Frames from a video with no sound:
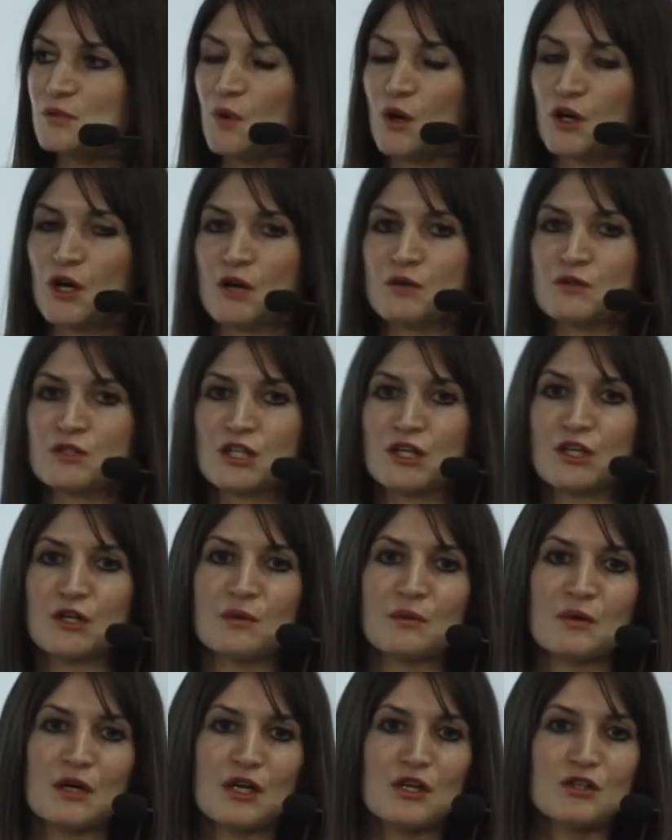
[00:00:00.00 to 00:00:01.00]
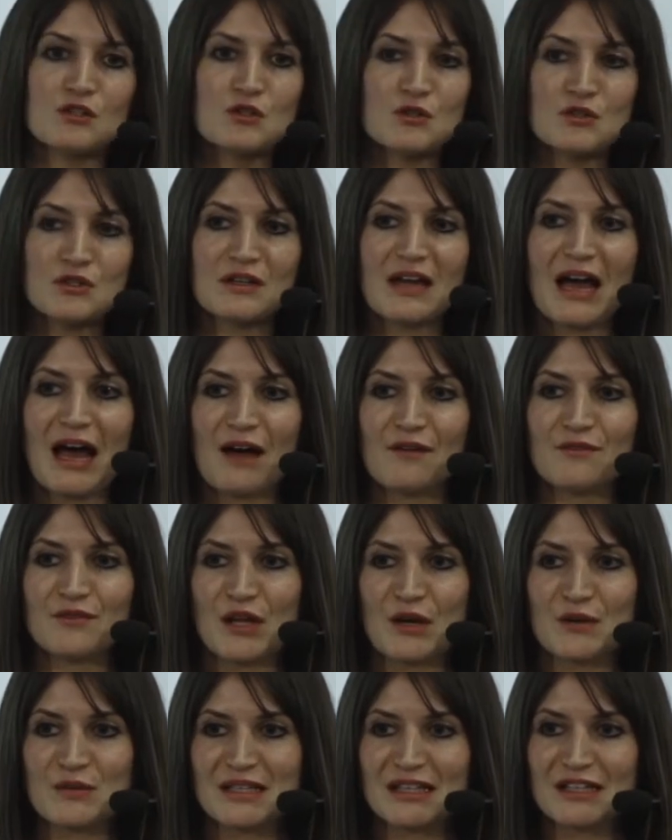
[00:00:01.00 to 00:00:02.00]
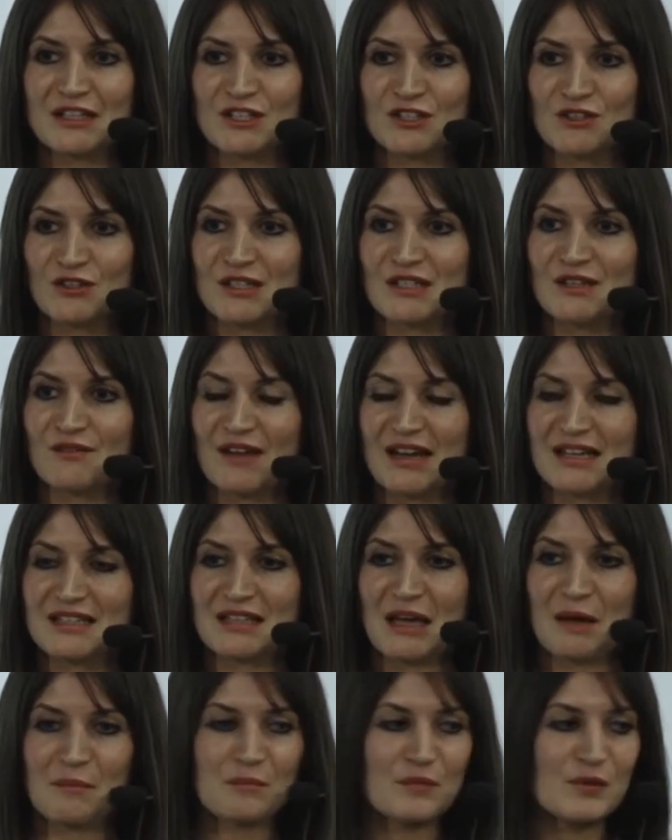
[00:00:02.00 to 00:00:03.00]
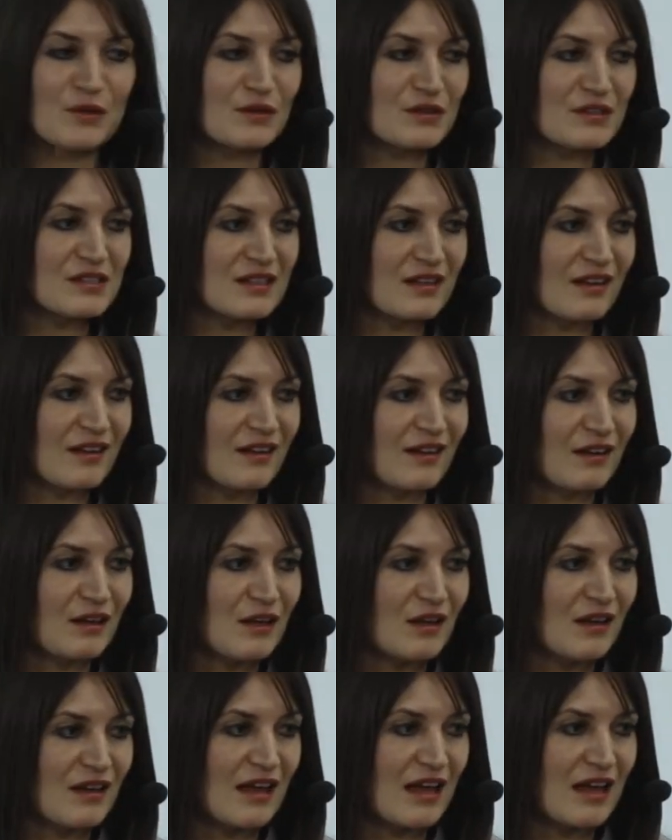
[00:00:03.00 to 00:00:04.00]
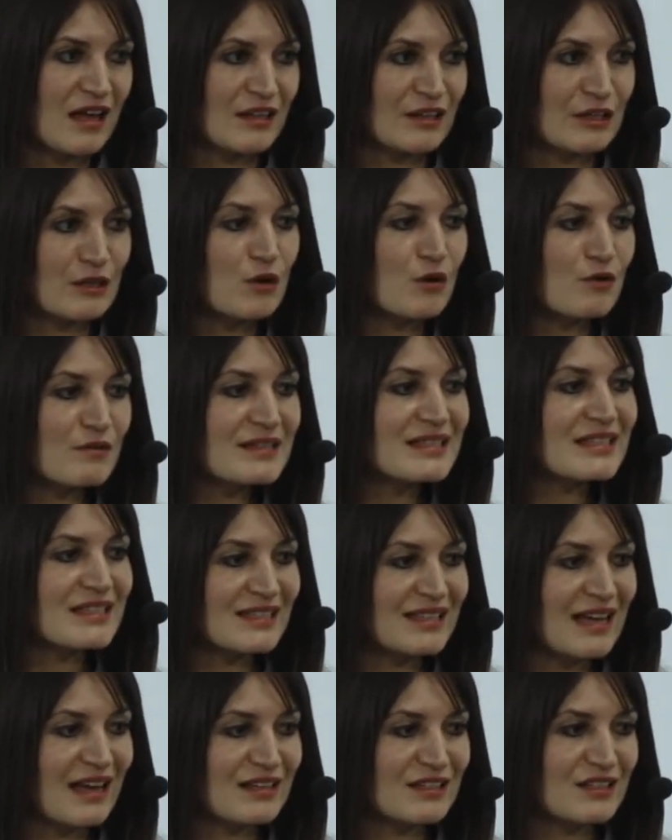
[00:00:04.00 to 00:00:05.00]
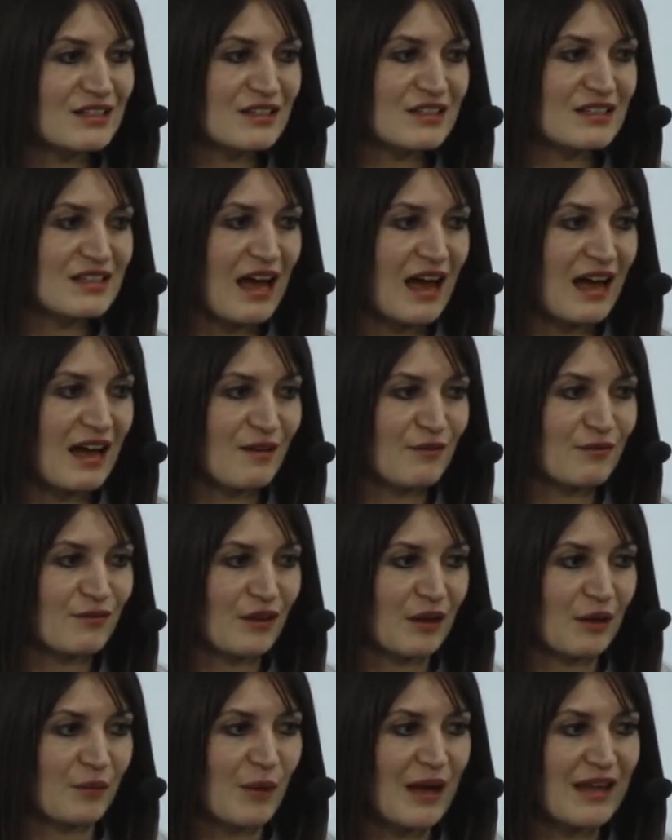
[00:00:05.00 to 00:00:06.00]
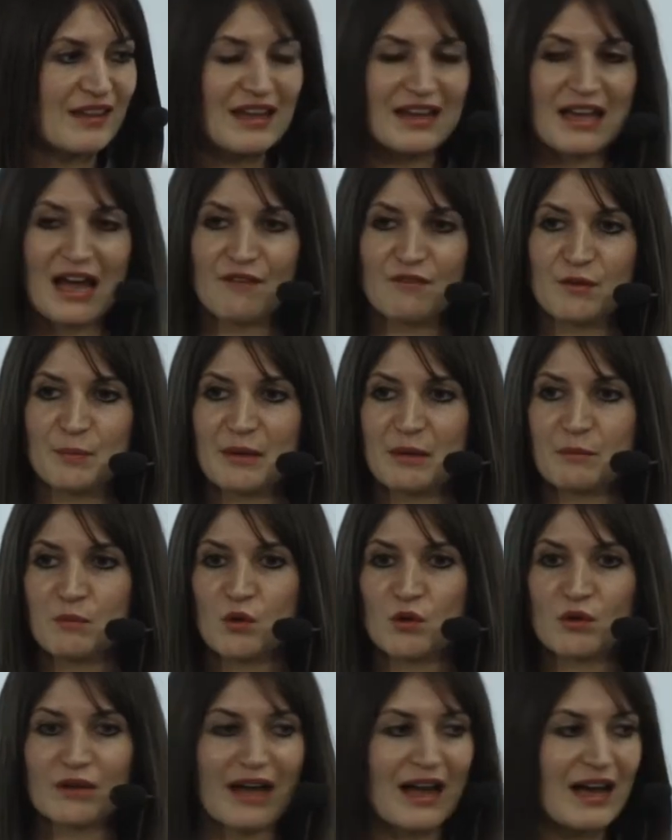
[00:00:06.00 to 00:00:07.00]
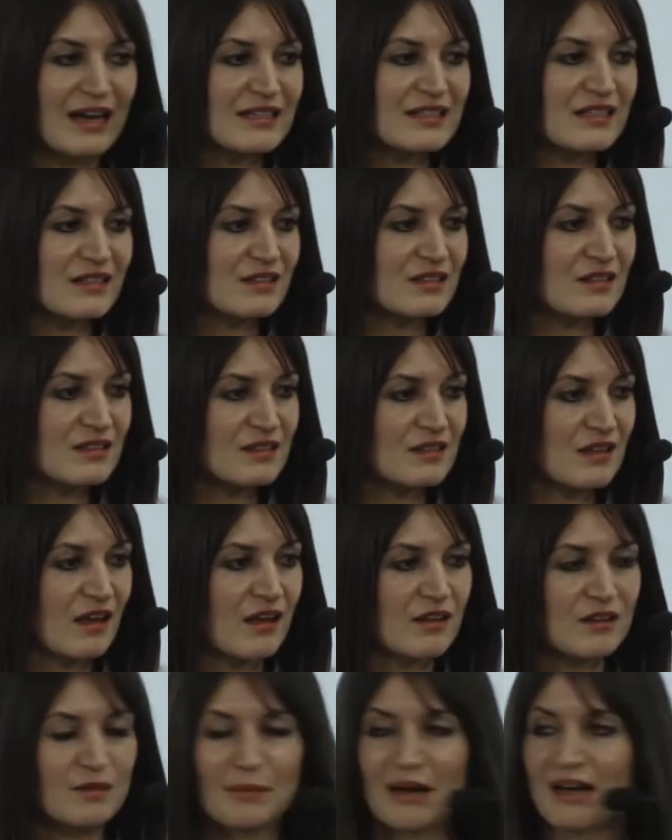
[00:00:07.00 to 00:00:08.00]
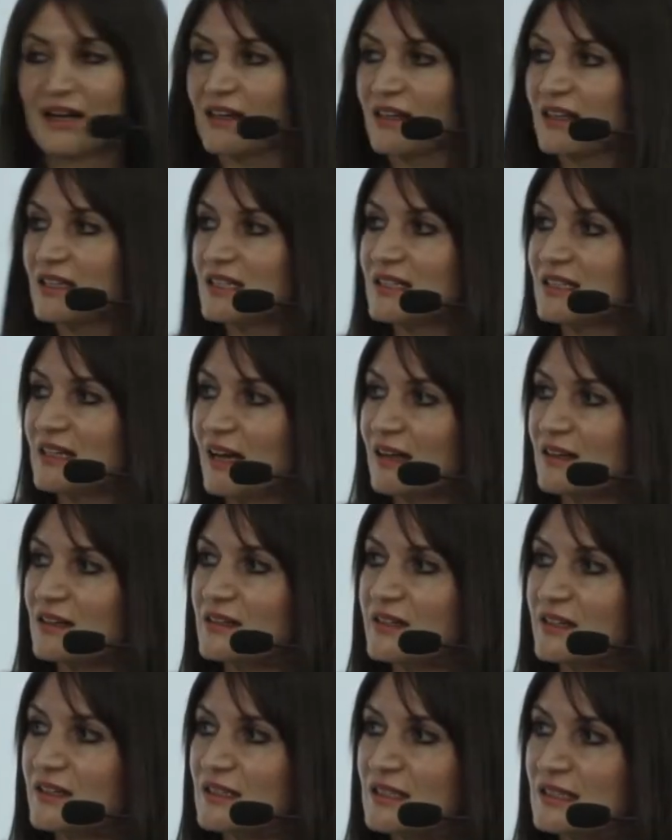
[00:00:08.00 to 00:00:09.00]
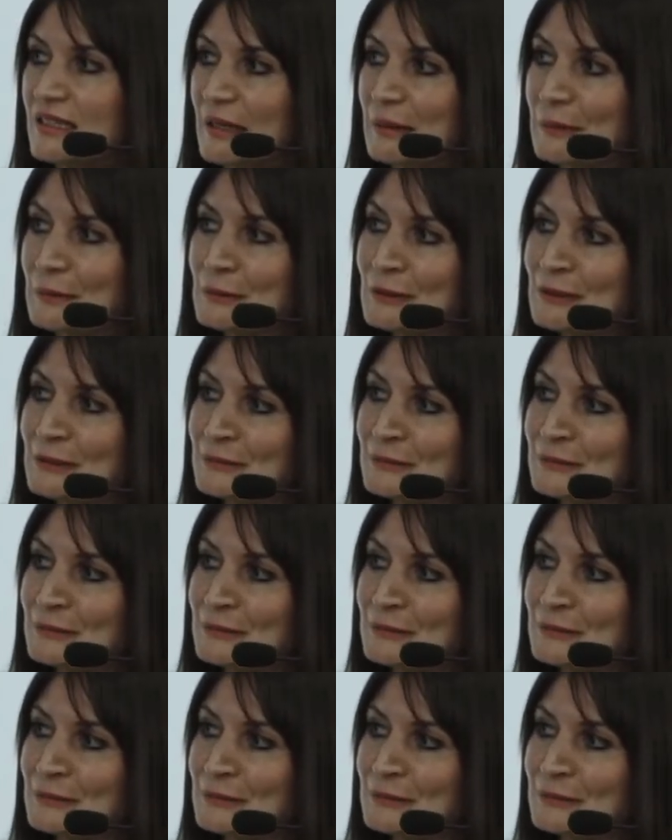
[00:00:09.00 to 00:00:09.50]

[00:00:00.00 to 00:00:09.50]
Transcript: 102 doesn't have those illustrative examples that the current standards have, where they have a bit more guidance at the back of the standards, so